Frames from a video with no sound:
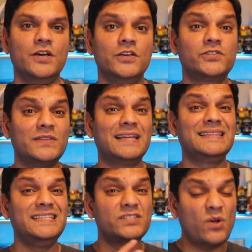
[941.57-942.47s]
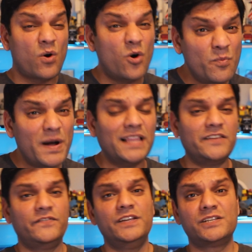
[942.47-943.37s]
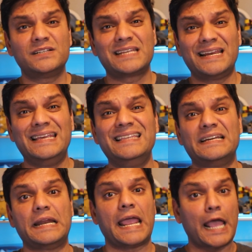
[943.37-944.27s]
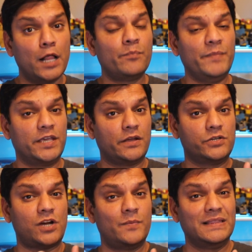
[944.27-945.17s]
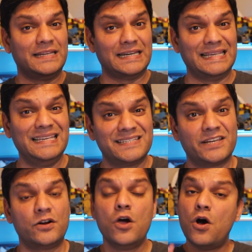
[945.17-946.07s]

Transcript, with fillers: so that these Copilot features can either help make your job a little easier